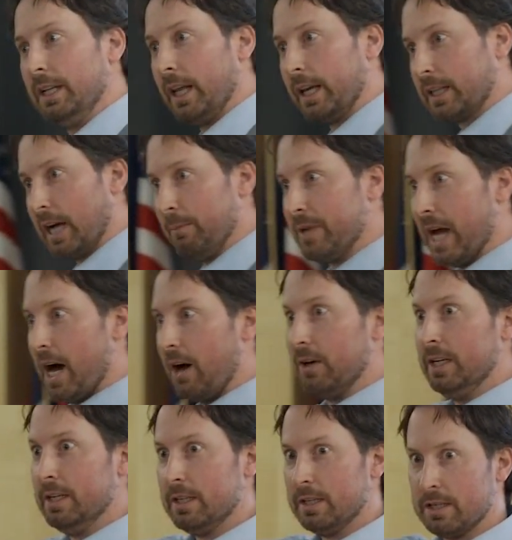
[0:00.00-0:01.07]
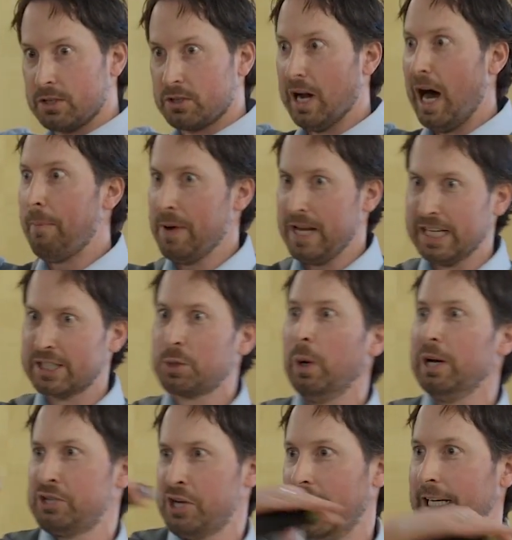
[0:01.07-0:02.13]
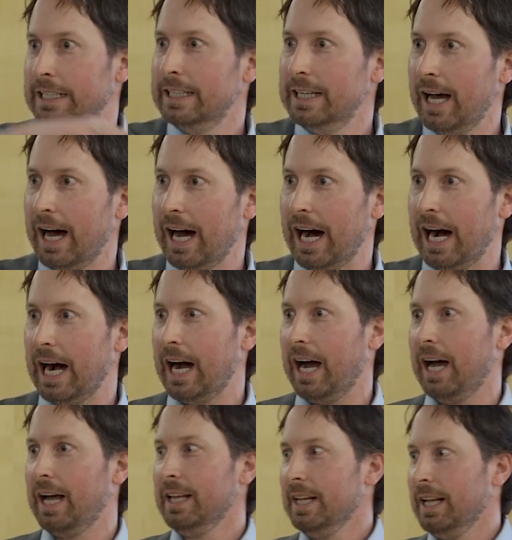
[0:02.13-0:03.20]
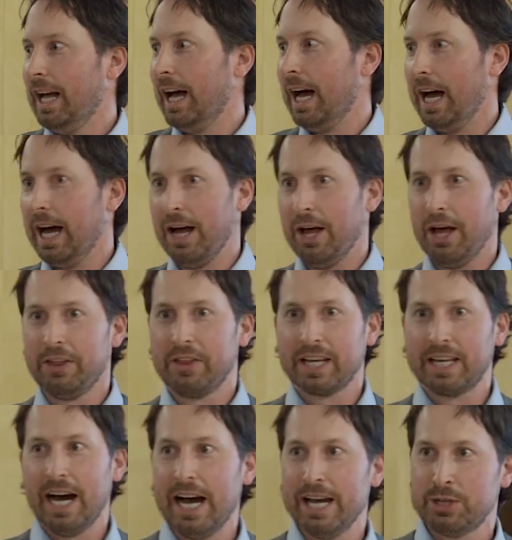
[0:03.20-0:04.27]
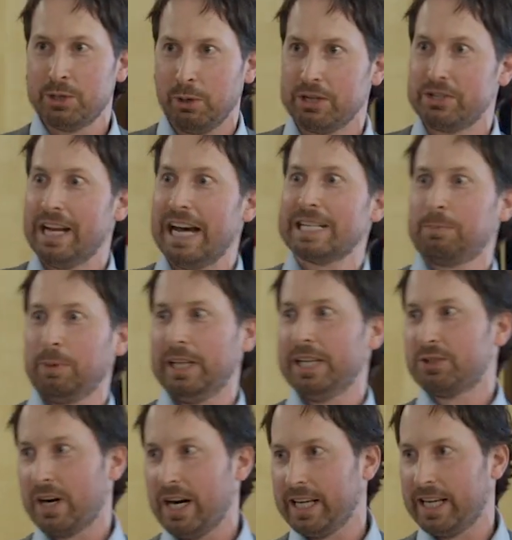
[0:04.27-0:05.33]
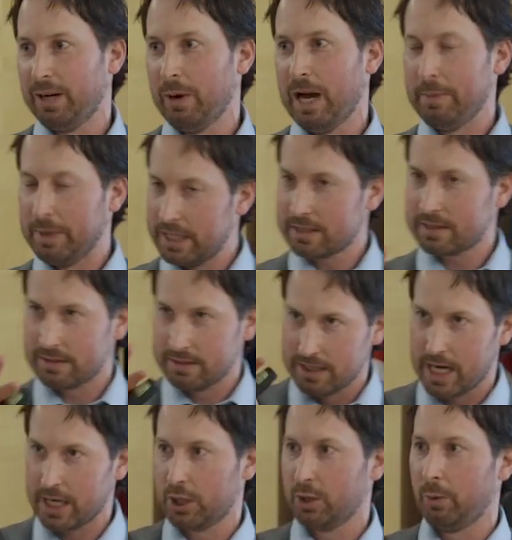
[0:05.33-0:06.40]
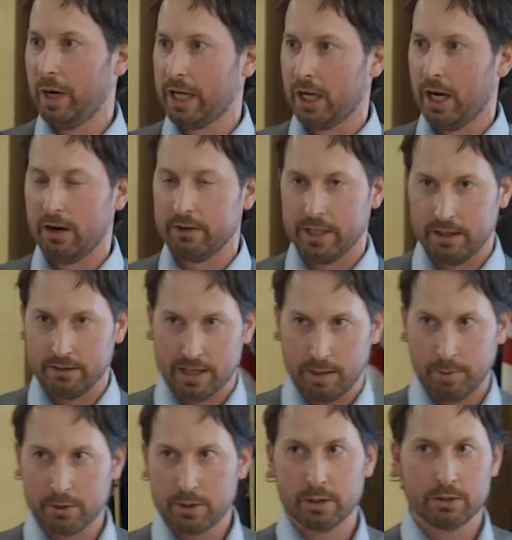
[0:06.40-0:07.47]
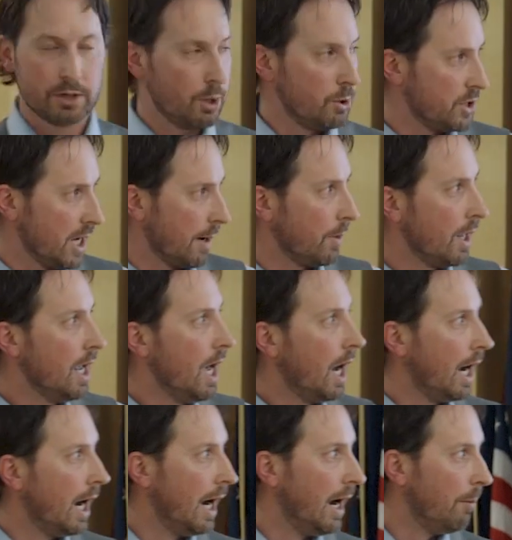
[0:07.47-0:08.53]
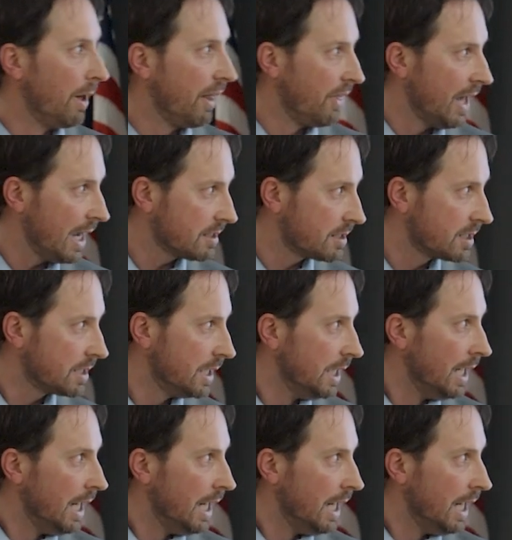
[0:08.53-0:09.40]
They come down, stomping and squishing the guys who are desperately trying to get away. I mean, that's not a good way to go, Dumbo toe jam. But that's